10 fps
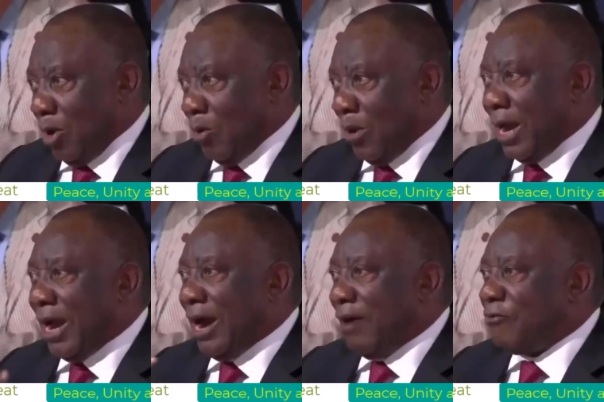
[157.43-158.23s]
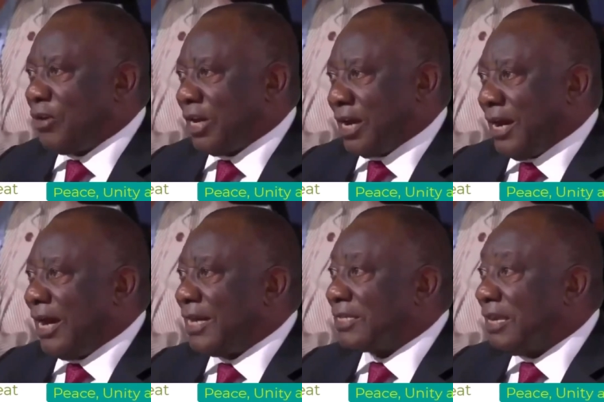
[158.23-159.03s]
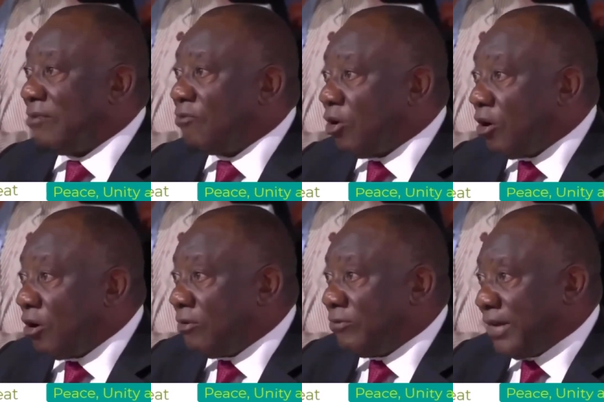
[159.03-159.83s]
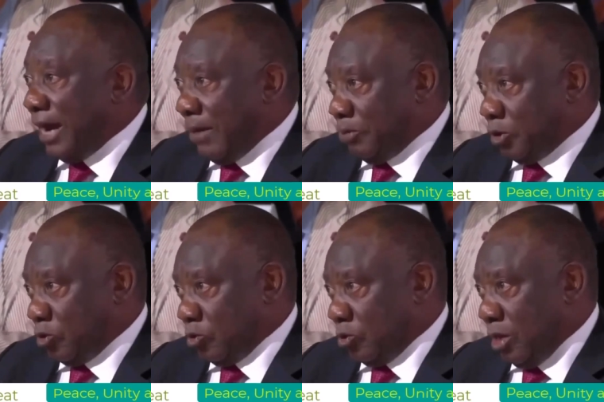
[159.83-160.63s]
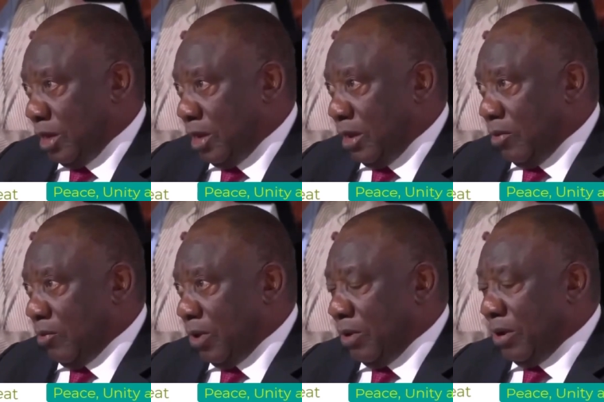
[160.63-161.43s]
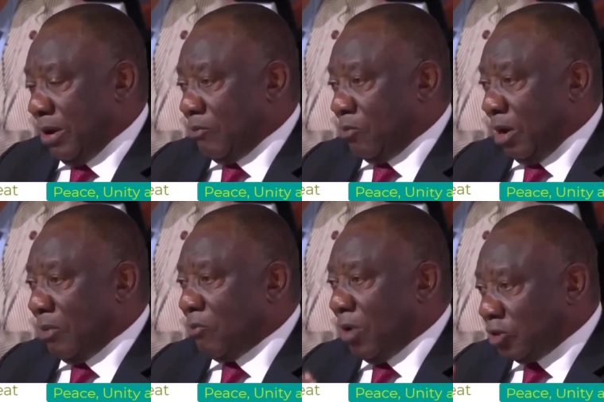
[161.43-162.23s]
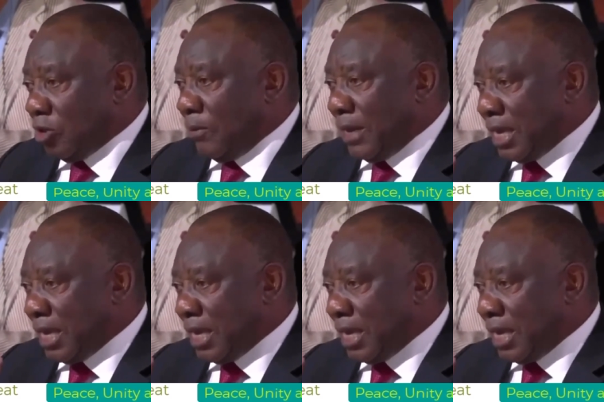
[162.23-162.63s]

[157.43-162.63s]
where Africa has evolved up to. We want to be